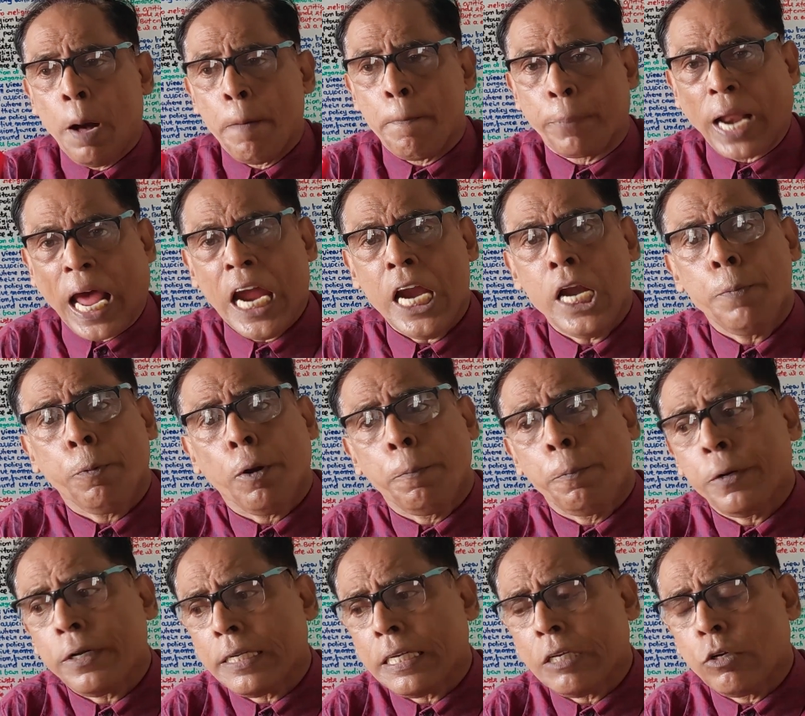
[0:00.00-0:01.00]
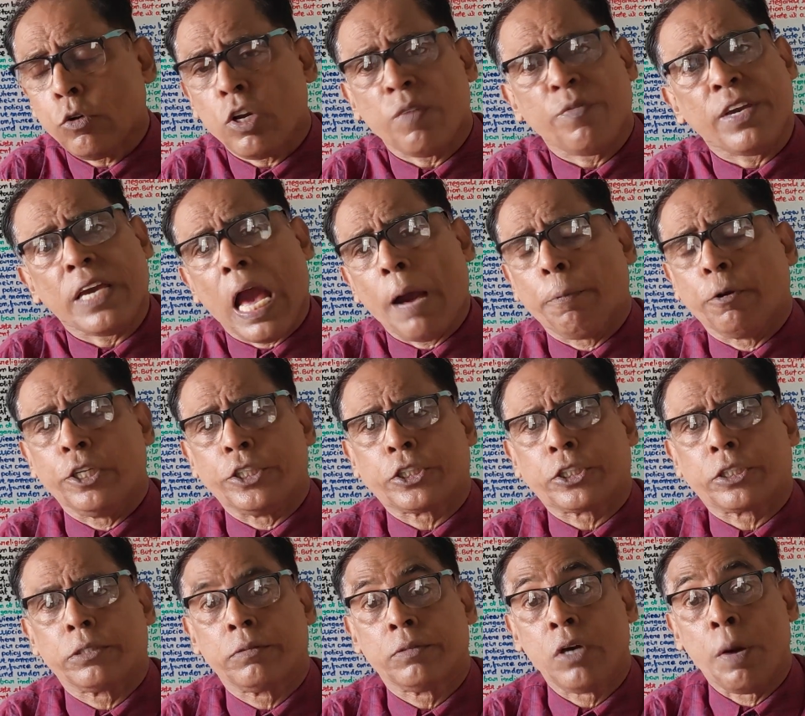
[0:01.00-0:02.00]
private property will be abolished
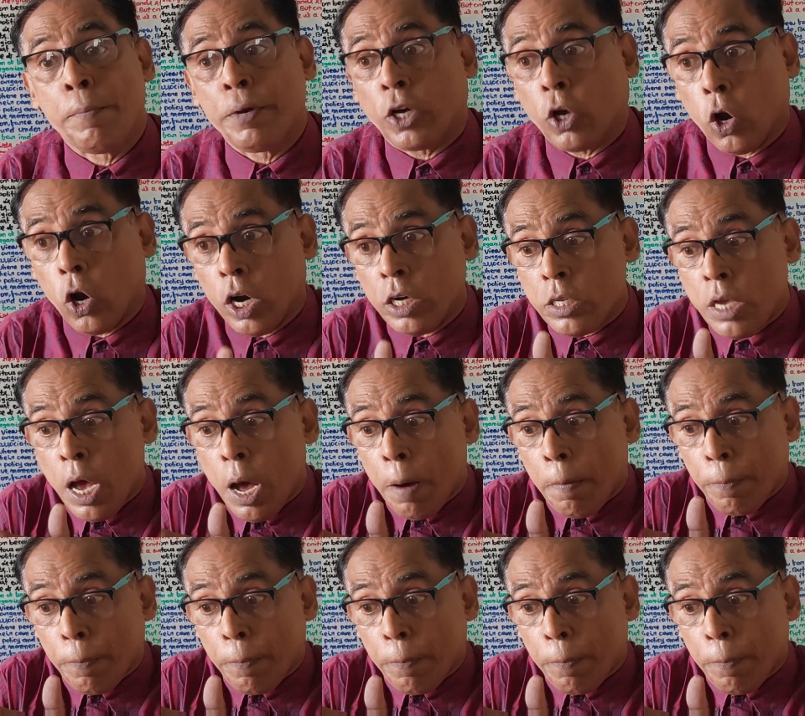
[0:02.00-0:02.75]
because